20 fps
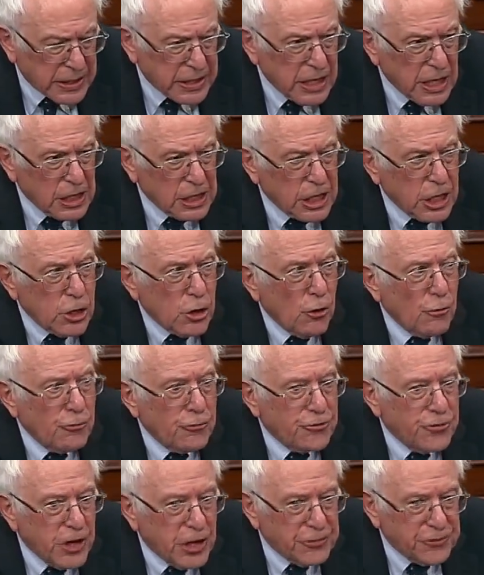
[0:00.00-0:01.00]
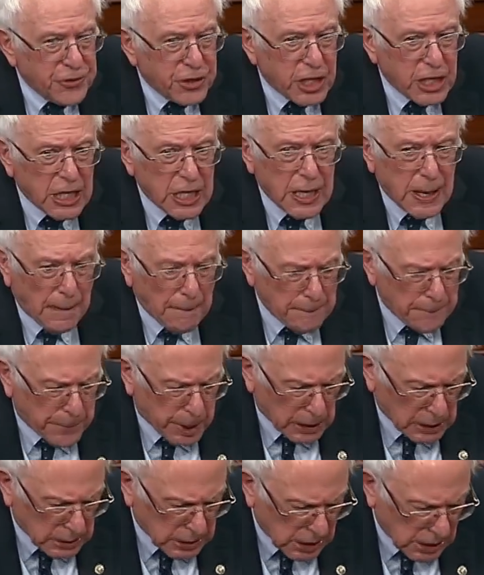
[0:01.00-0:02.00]
nearly $50
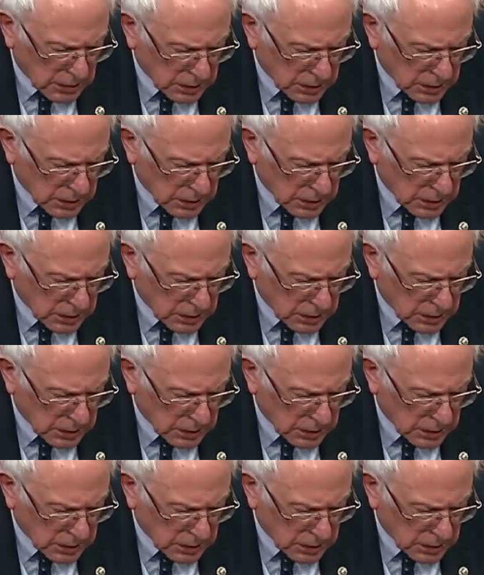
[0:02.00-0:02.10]
billion